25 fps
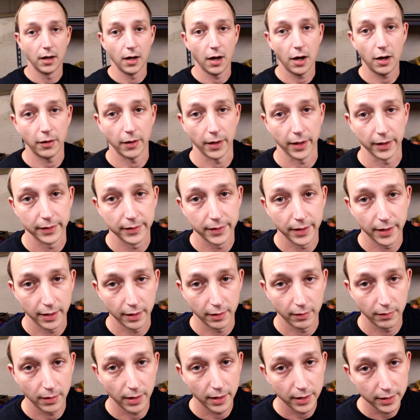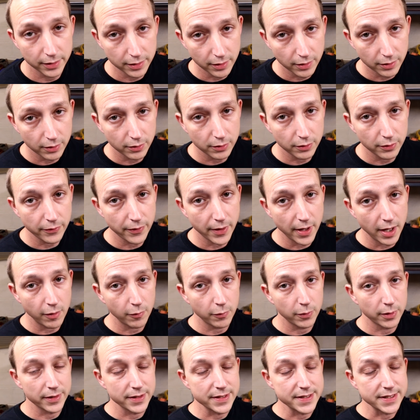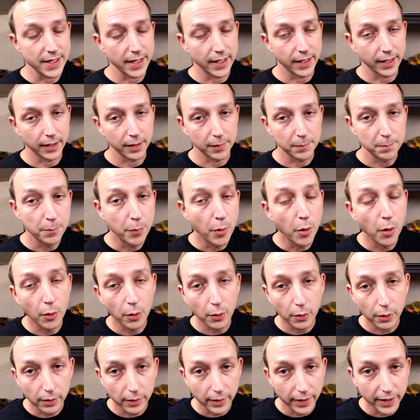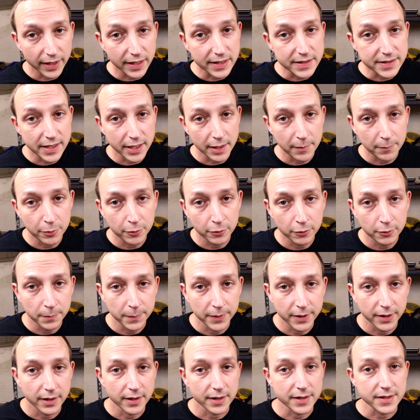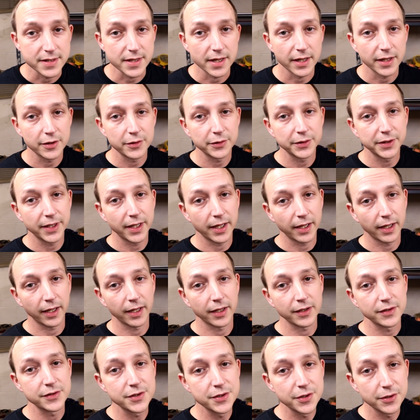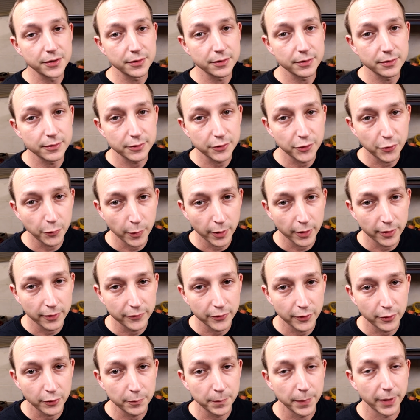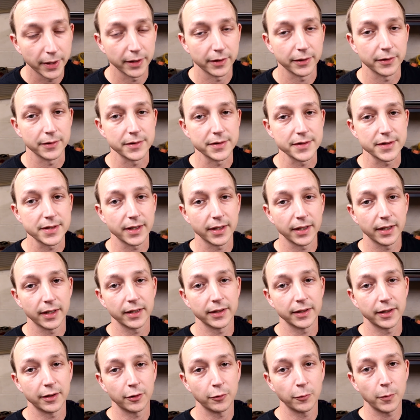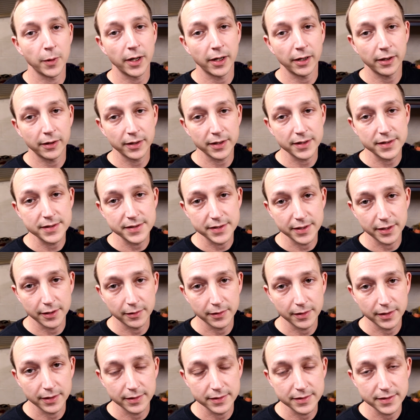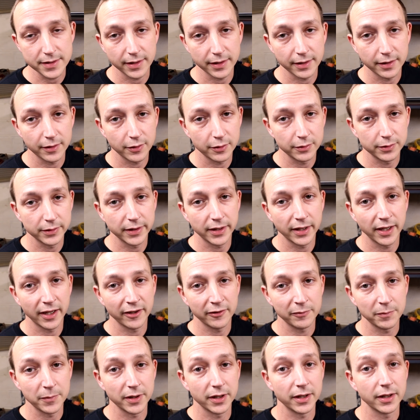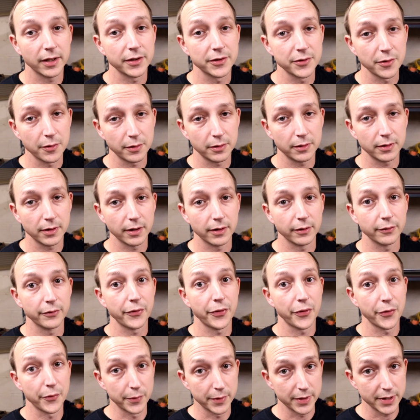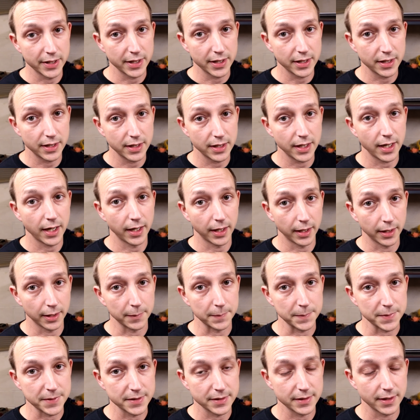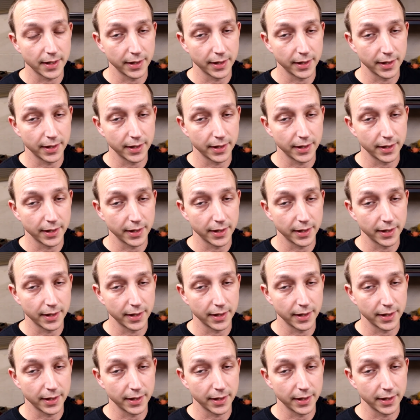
All right, now I know that was a poor example because I only had two 12 volt panels and they're wired in series and it only gave me a total of three amps.